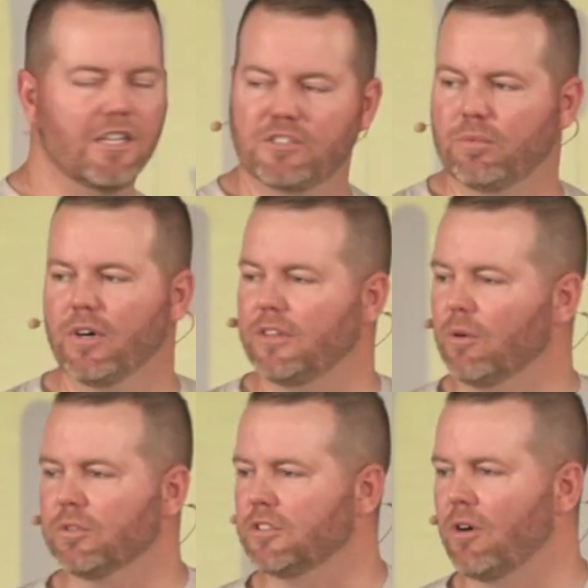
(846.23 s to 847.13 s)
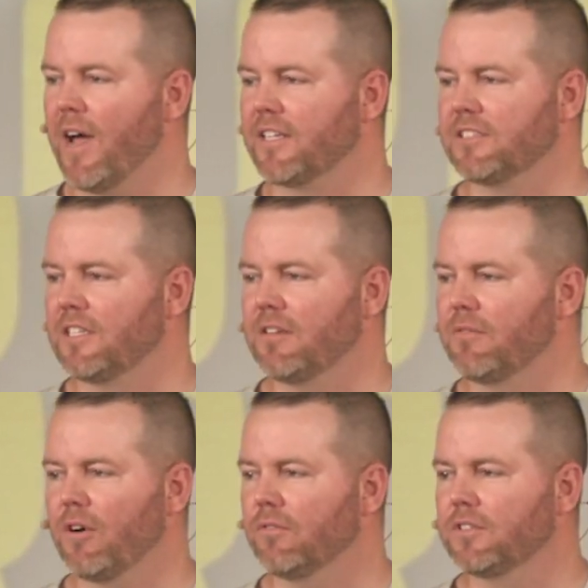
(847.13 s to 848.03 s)
his blood. There was no accident
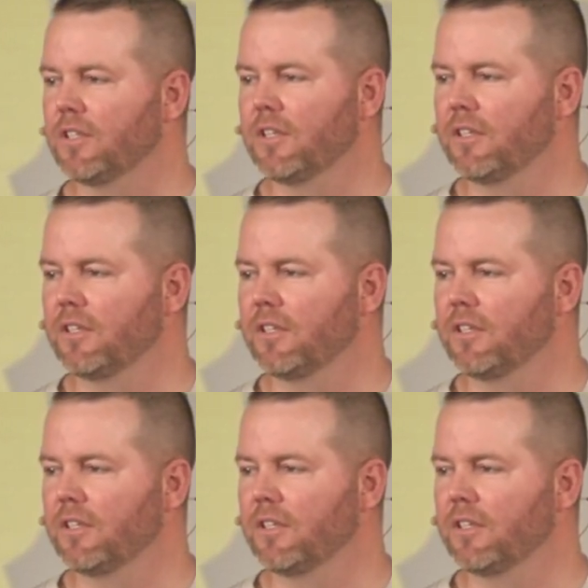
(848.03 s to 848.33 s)
involved.